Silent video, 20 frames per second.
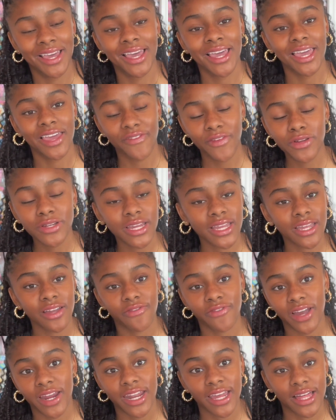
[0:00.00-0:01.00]
if you're taking a
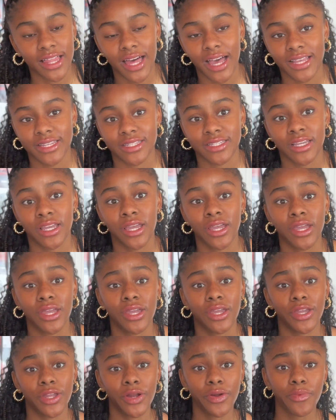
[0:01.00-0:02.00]
Friday class,
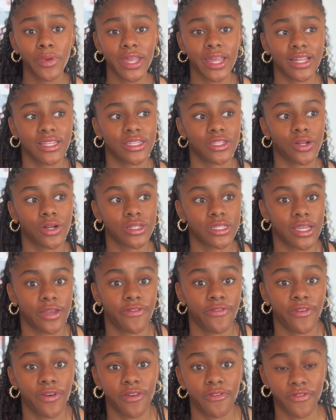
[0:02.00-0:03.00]
your weekend starts
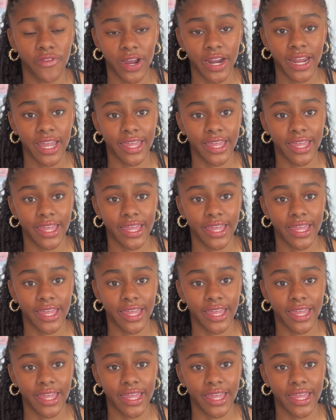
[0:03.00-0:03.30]
on Friday